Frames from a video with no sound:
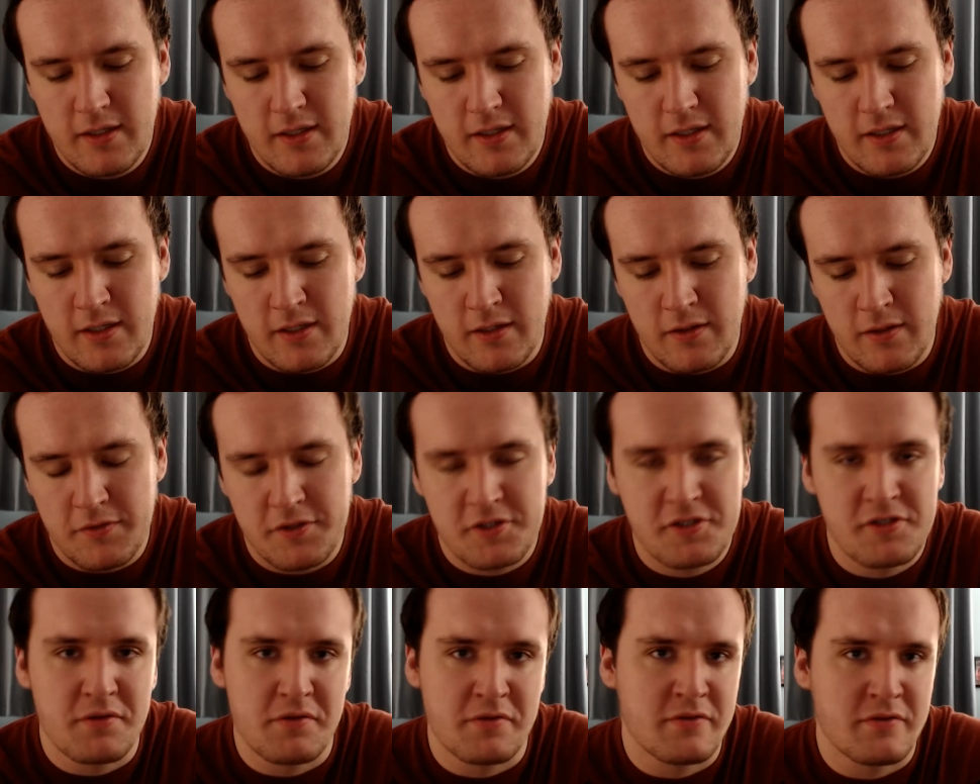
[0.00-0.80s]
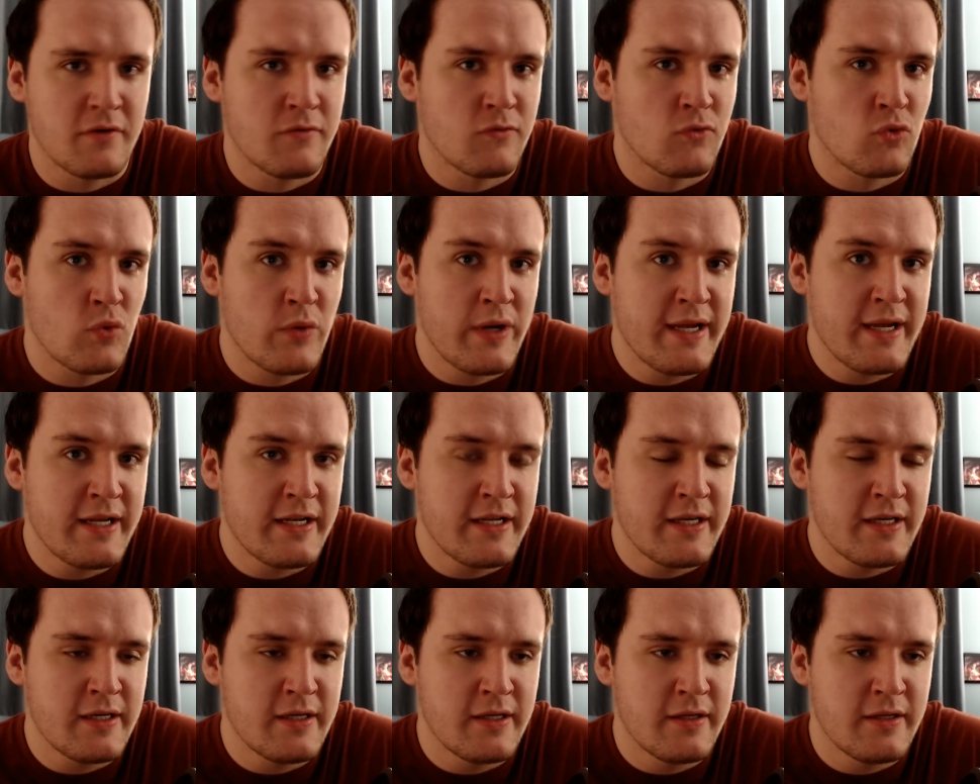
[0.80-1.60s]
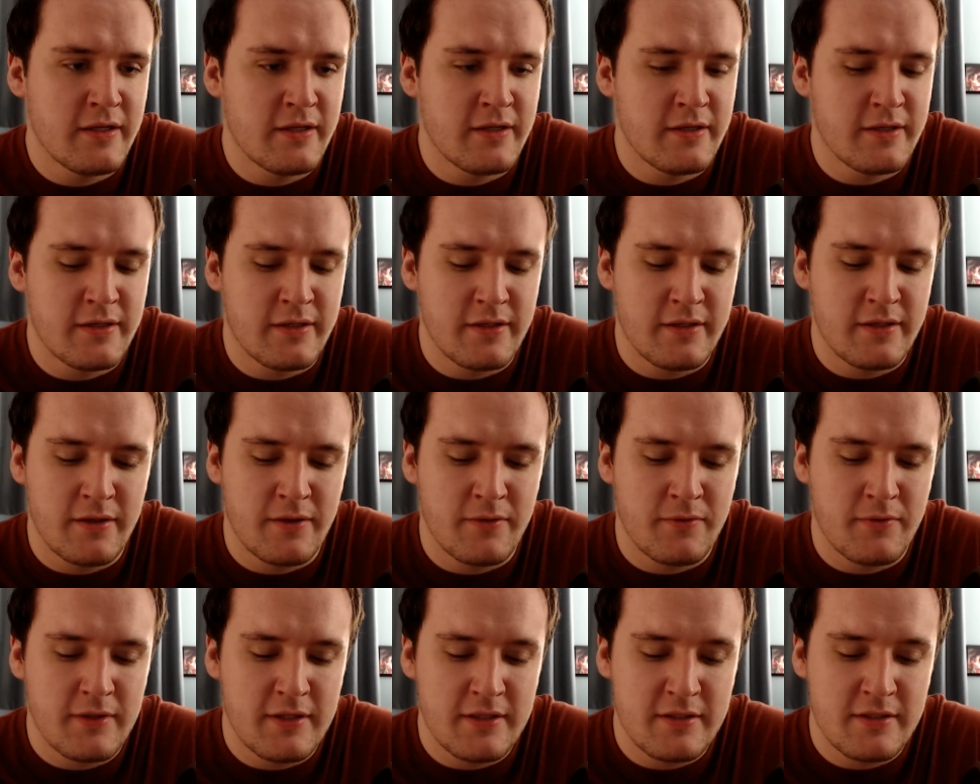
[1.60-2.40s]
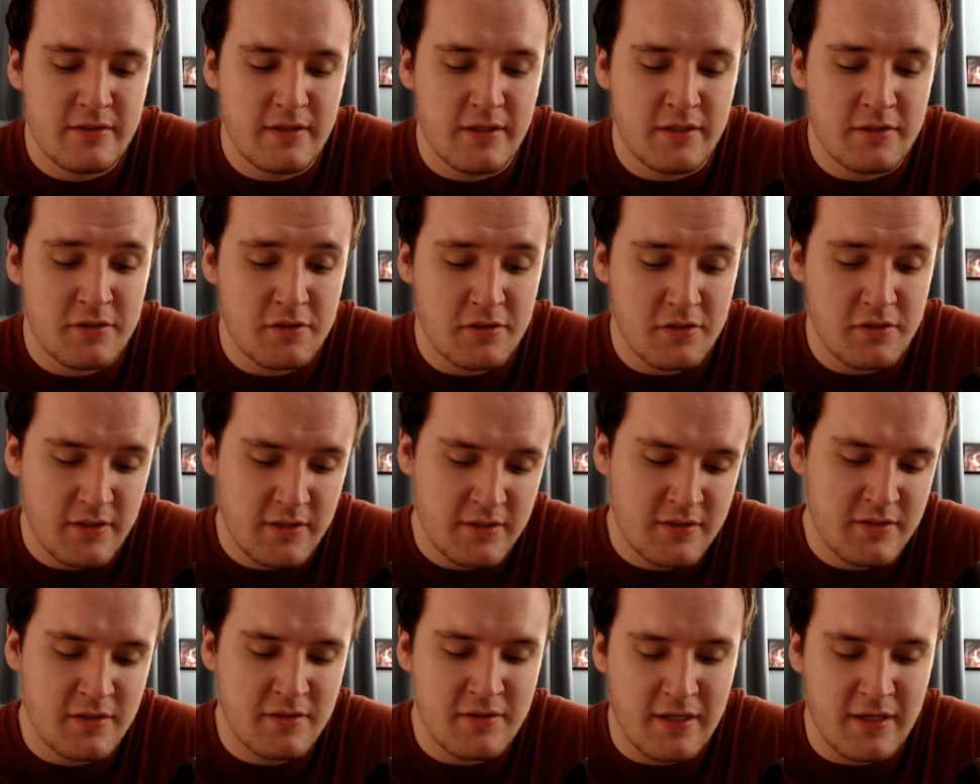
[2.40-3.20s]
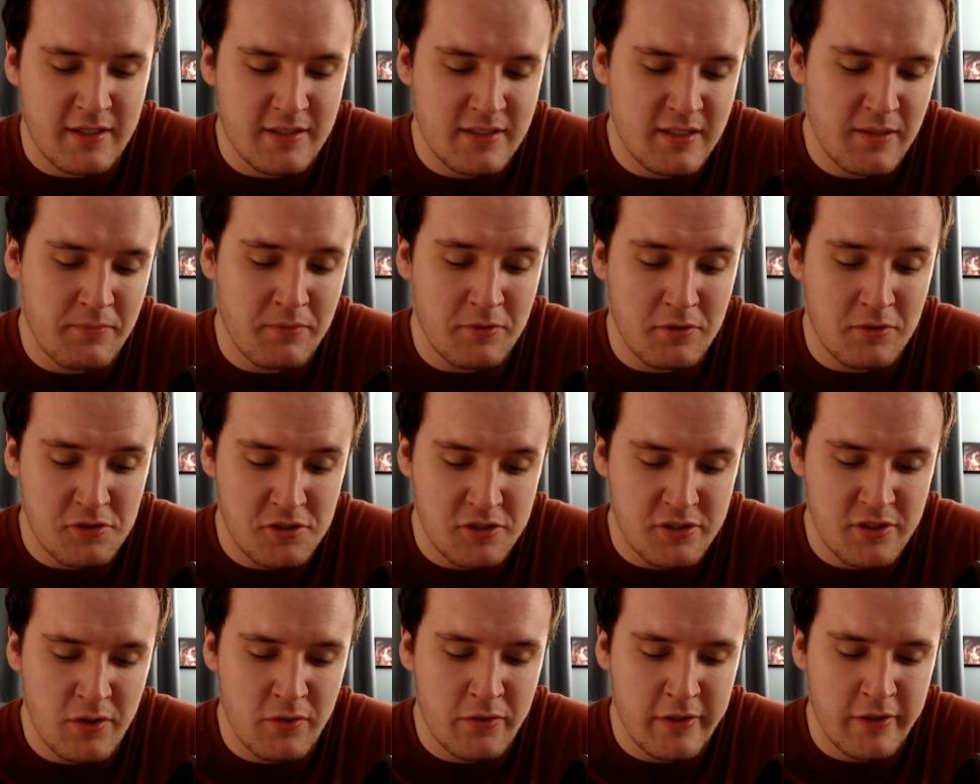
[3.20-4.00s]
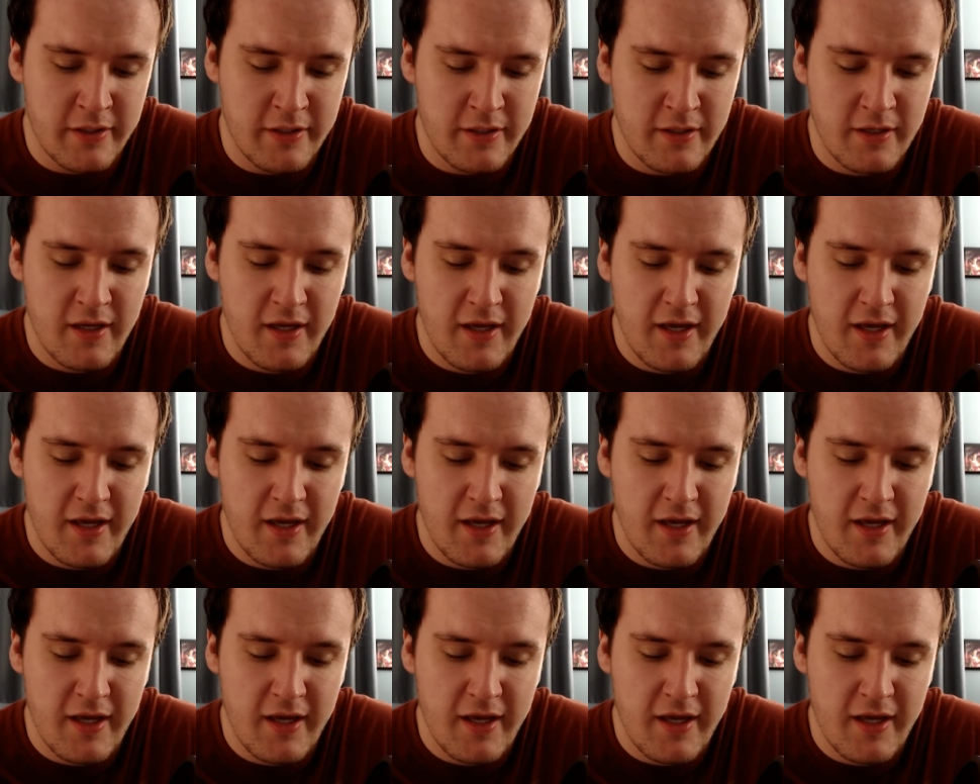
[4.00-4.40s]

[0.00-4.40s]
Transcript: you know, this show's overrated, and you know, it's just like a typical shonen.